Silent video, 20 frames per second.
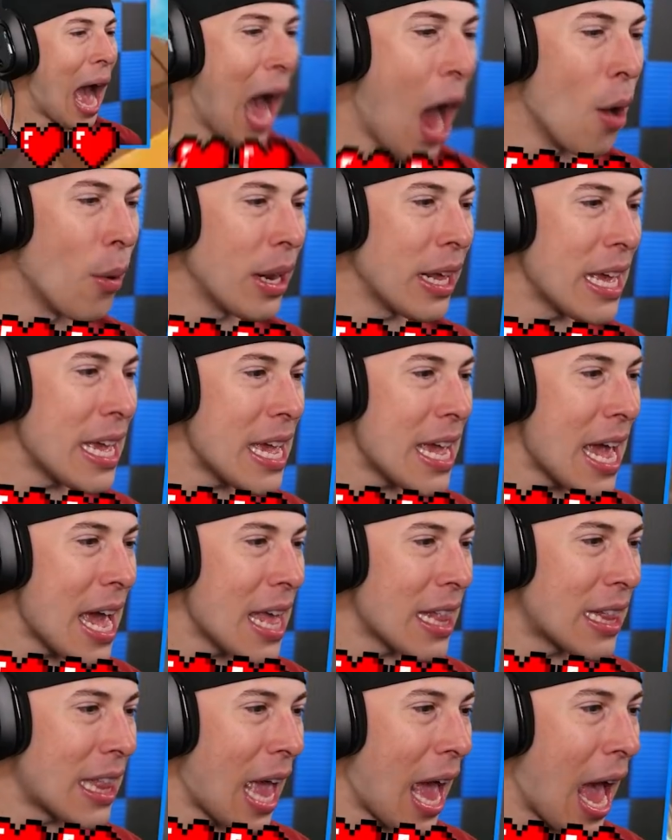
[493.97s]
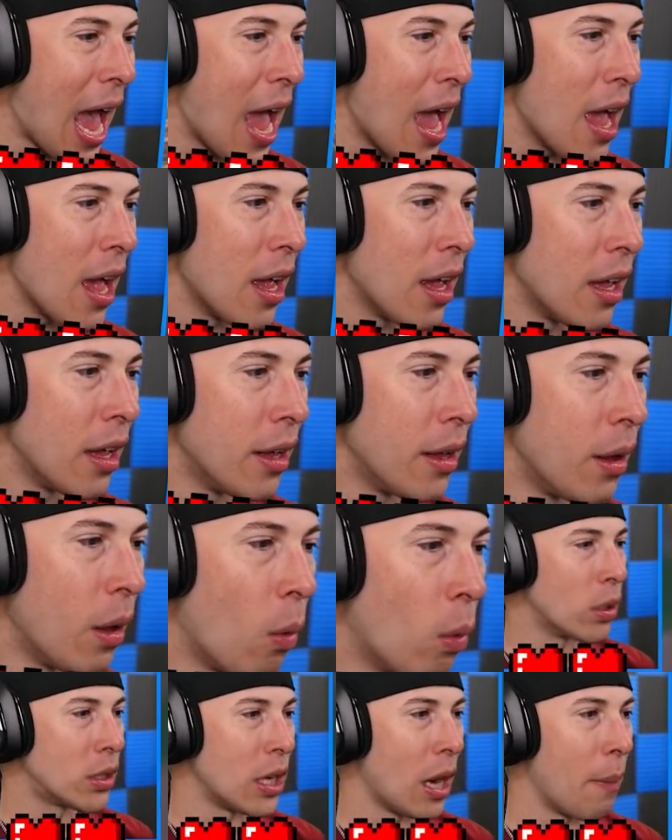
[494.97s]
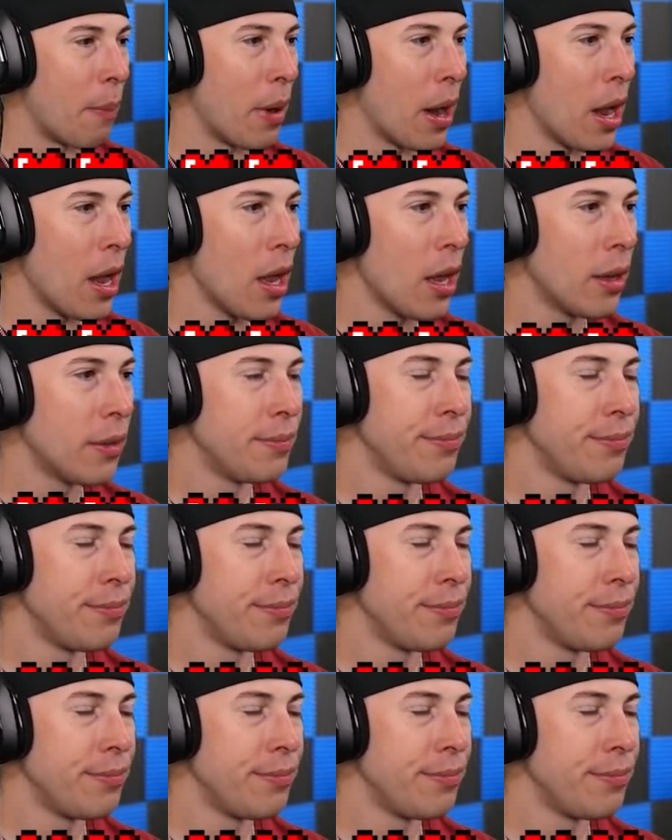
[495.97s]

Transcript: How did he hit that? What's up, bruh?